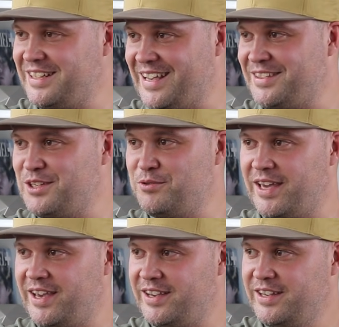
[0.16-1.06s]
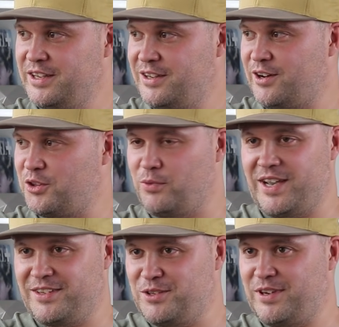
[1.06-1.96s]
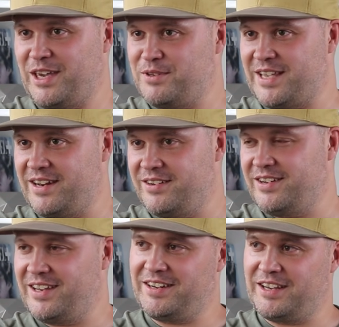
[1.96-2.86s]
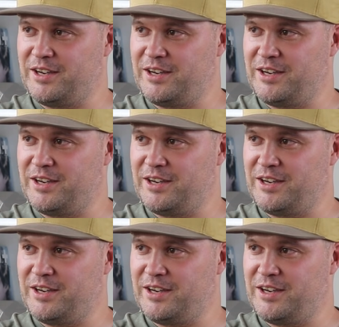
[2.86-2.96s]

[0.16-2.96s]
didn't like the UK or the way the UK was headed, and